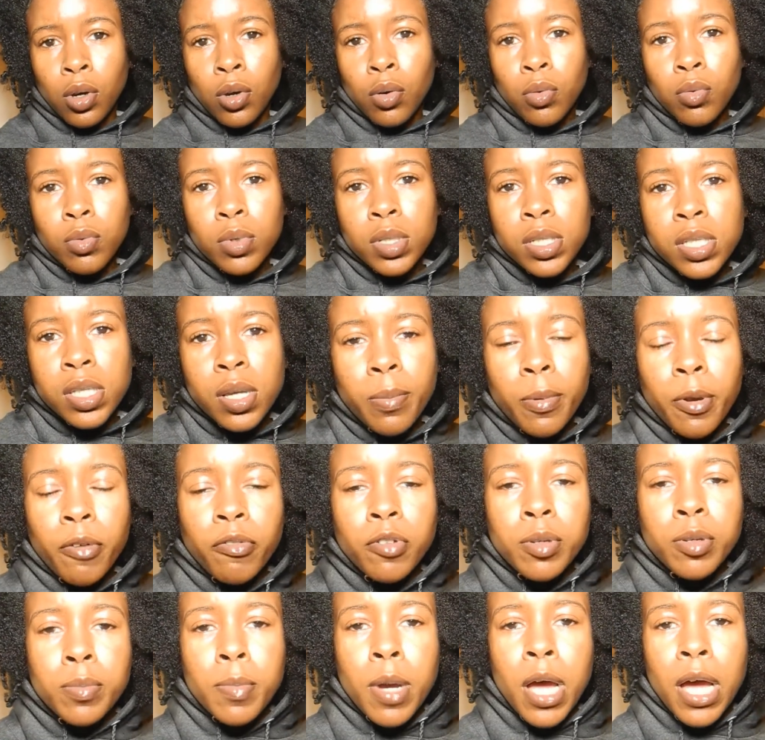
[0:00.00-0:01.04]
What's up,
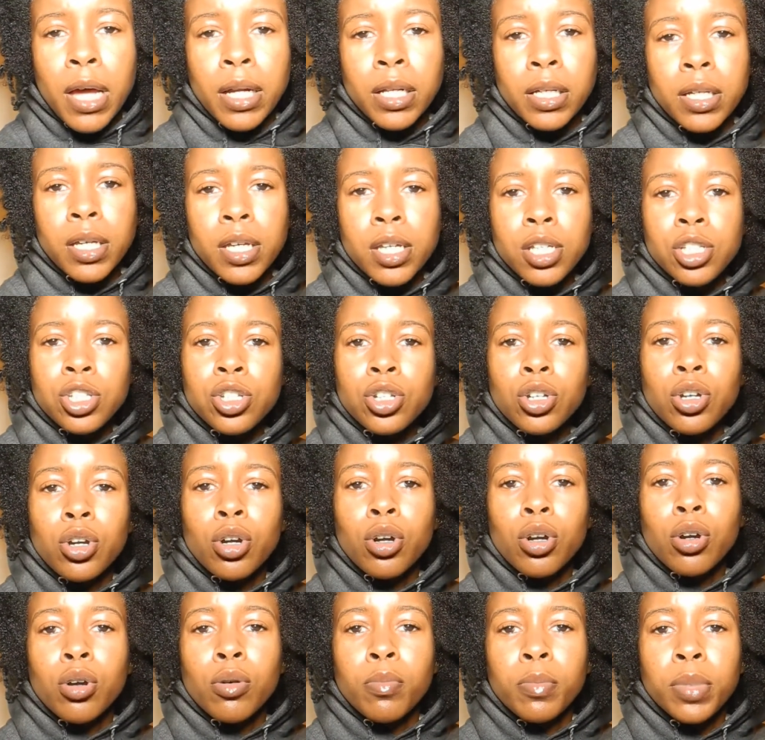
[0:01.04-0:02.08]
everybody? It's your
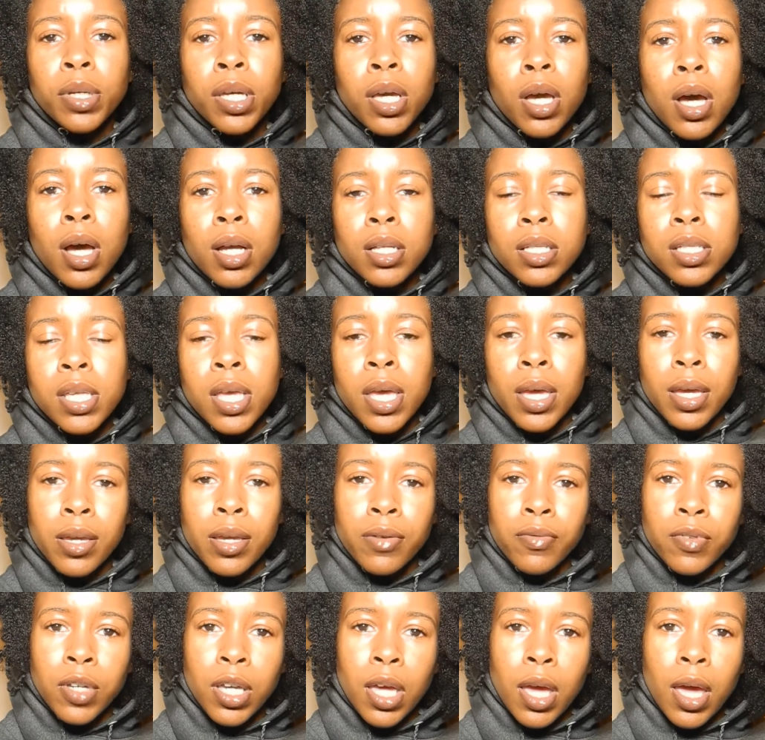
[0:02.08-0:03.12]
girl B
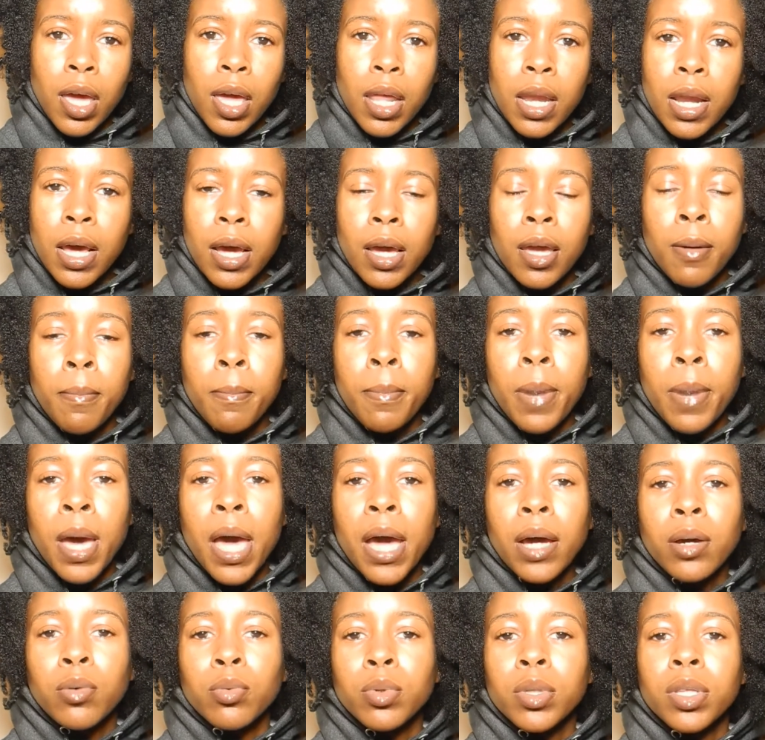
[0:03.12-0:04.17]
Octavia, and I am
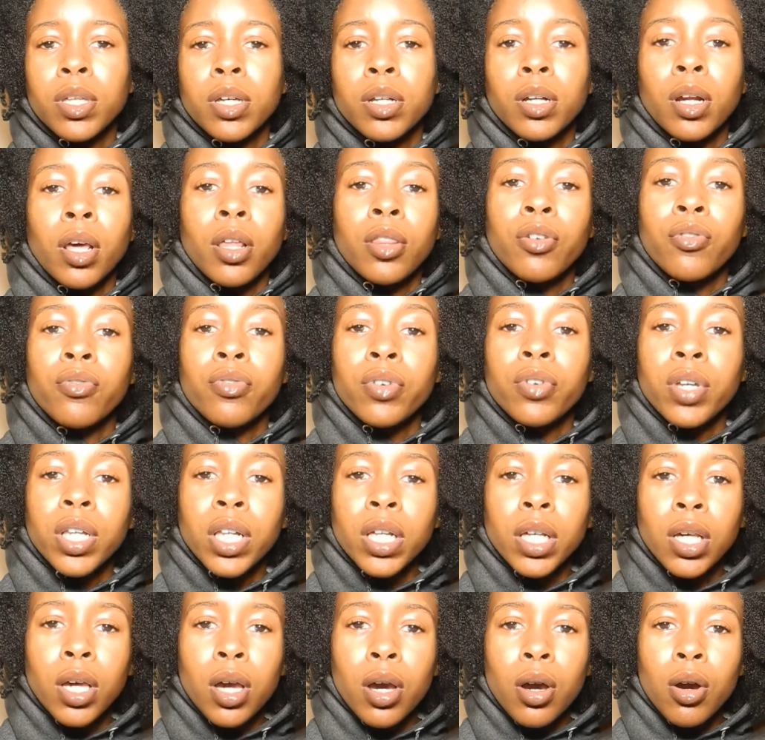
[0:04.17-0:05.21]
back with another
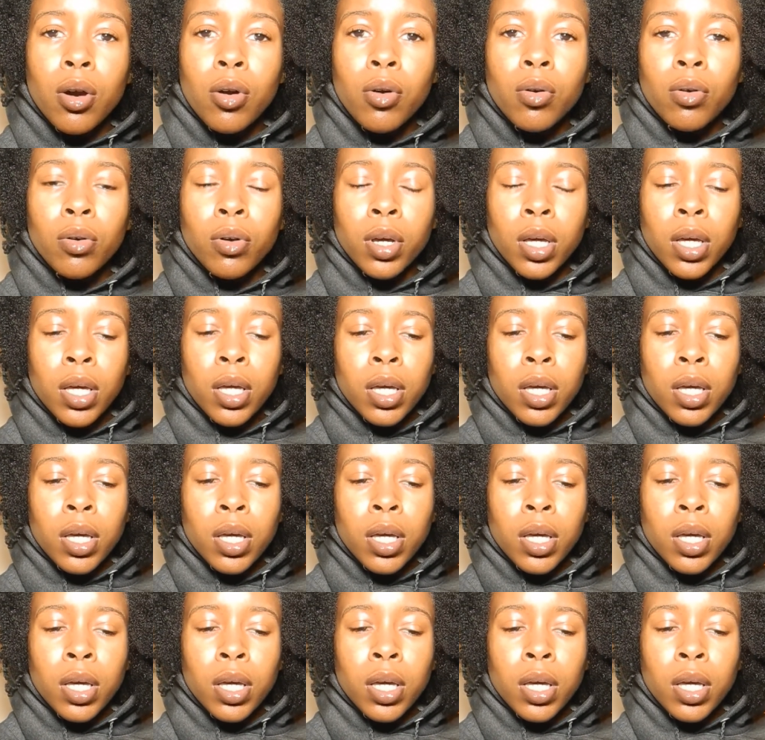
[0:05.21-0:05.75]
video.